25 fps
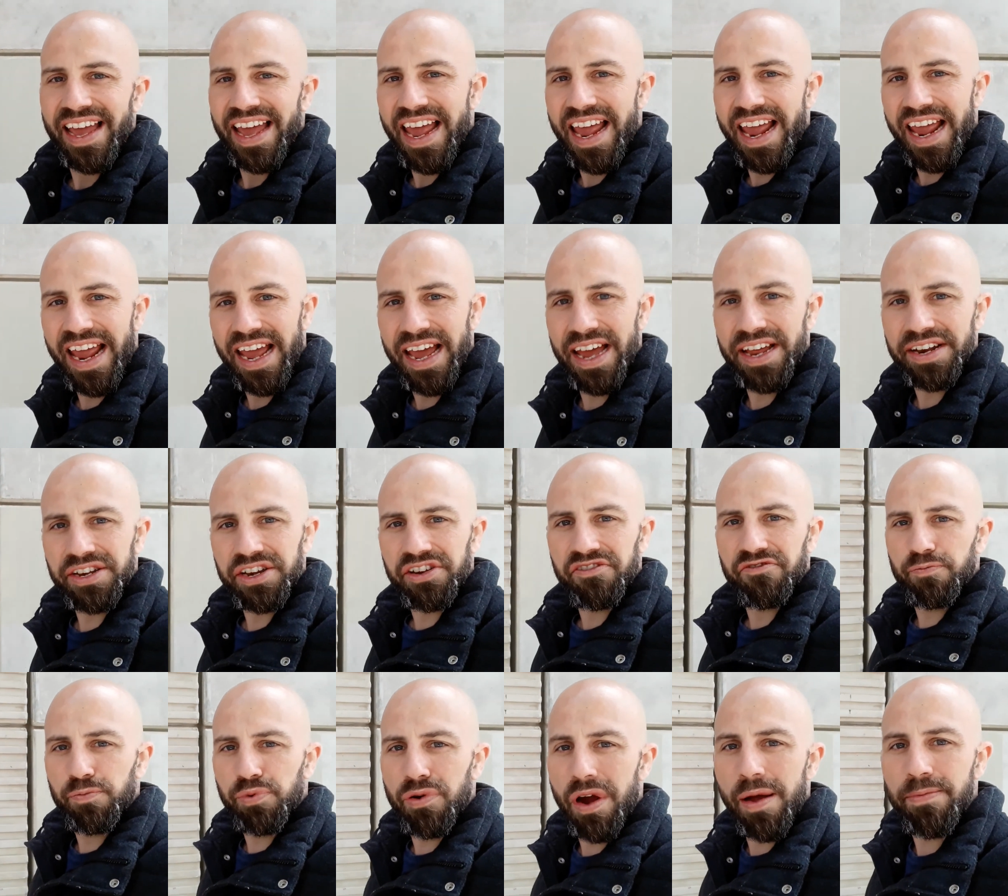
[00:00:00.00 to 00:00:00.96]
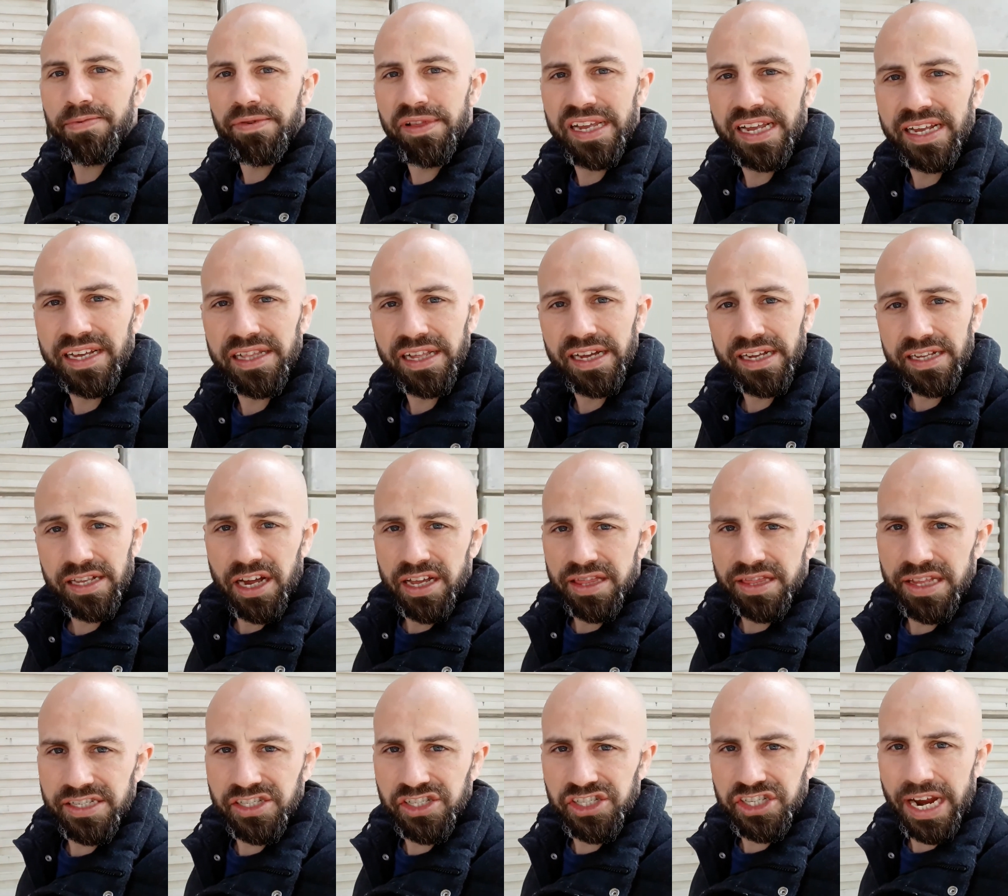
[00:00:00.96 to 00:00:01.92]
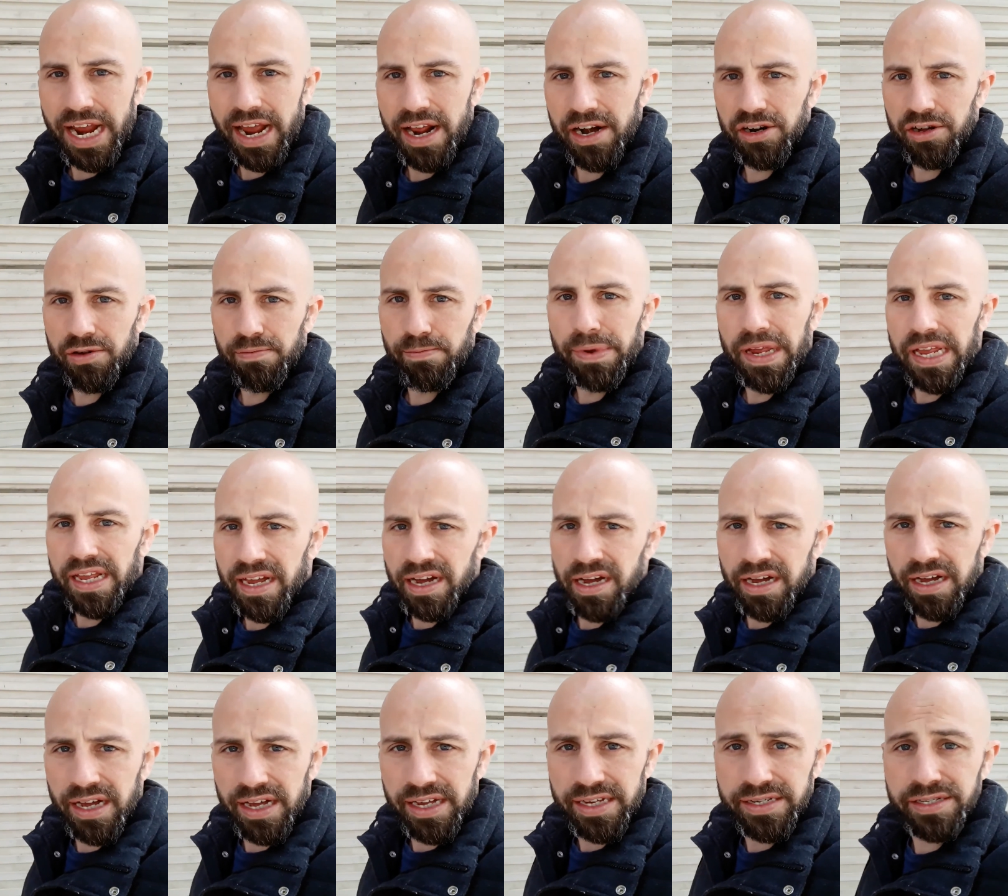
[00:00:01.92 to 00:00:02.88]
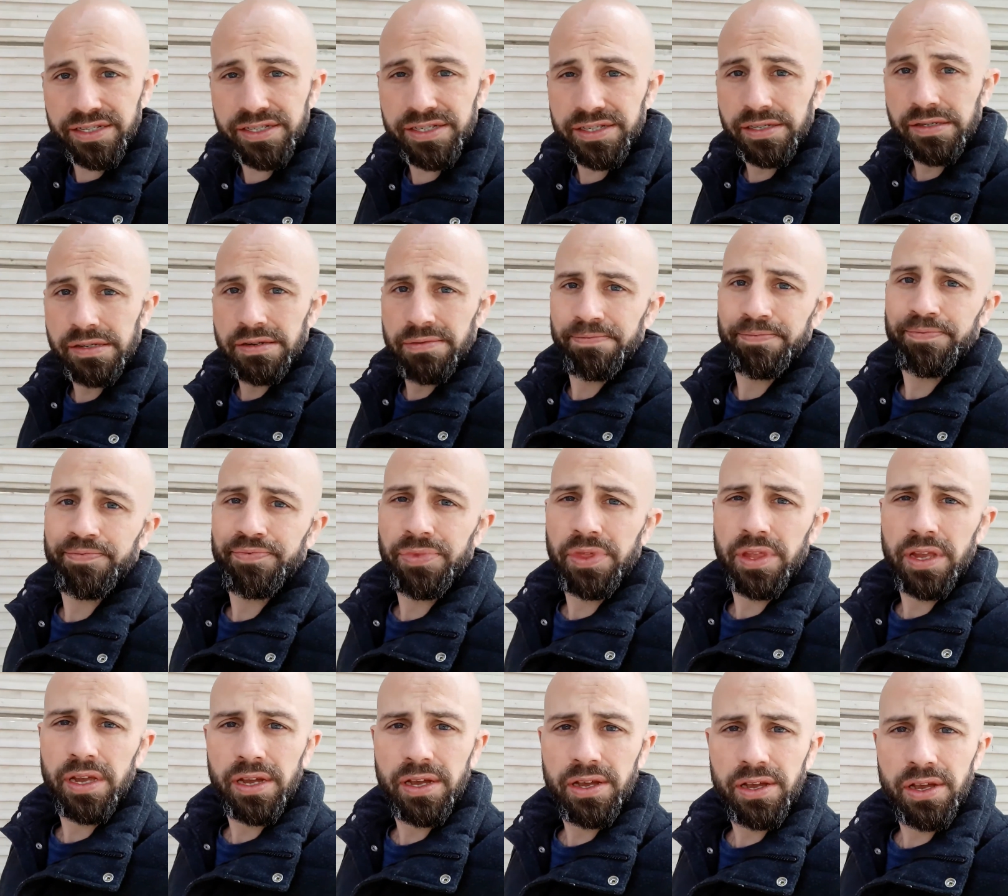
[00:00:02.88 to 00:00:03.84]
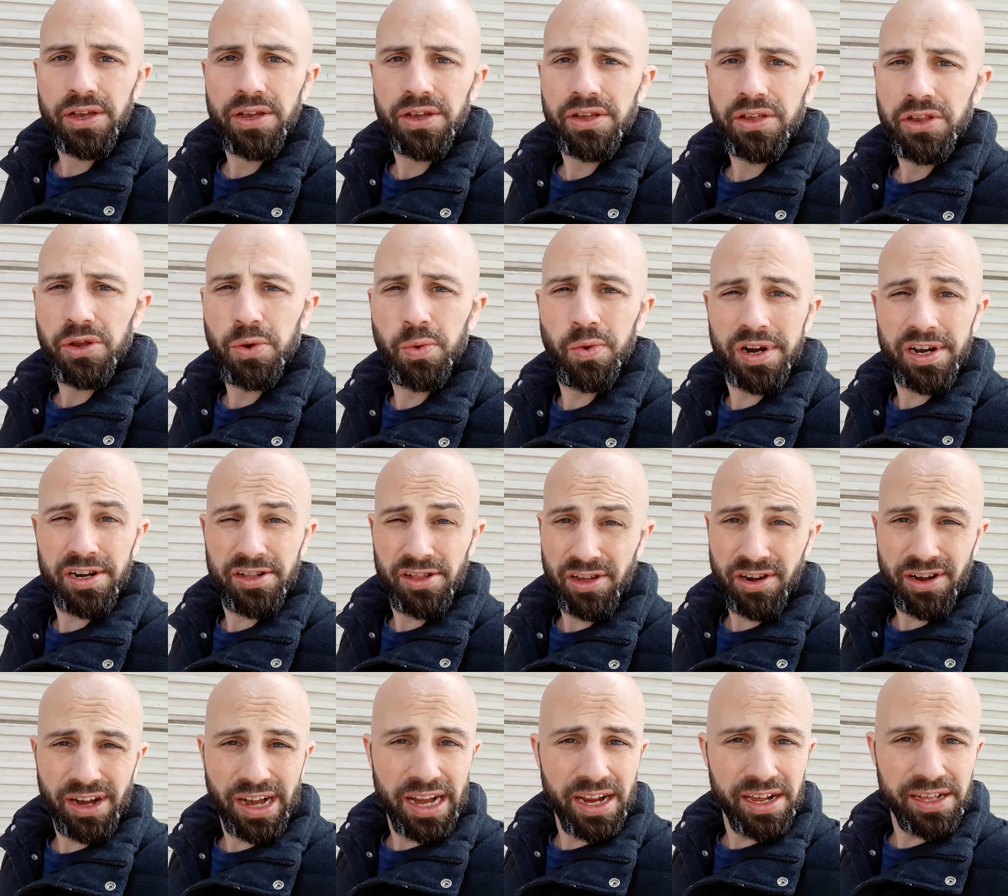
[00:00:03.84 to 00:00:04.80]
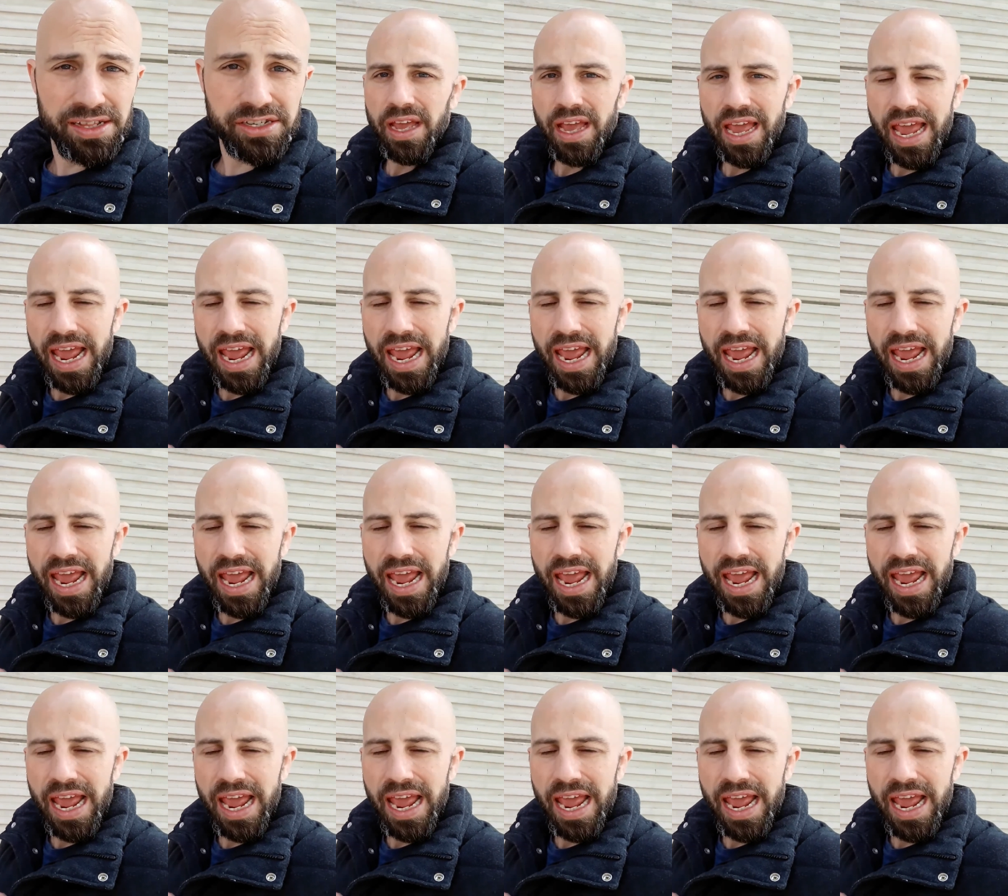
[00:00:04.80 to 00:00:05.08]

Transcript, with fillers: And you've probably clicked on this channel because you want to learn English.